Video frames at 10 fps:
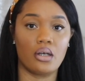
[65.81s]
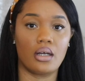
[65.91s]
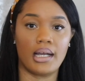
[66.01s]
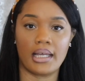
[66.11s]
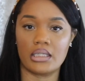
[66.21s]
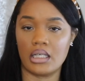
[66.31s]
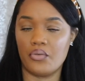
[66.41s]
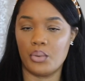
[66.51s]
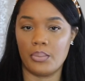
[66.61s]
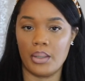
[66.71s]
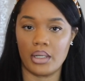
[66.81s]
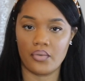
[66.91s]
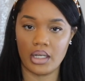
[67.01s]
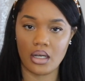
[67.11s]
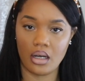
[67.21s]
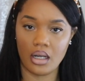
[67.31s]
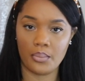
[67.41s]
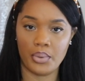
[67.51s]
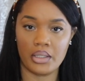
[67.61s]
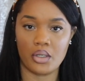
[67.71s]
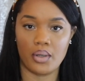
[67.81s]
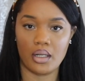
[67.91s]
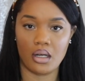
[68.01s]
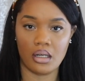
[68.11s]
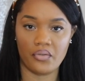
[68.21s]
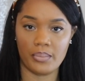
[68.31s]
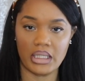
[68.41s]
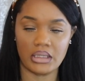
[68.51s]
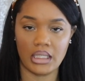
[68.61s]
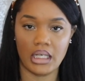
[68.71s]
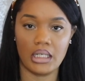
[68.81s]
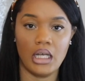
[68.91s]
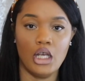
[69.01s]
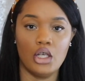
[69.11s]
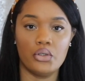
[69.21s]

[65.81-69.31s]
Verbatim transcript: I guess like if you want to pay with a credit card, putting your credit card information in,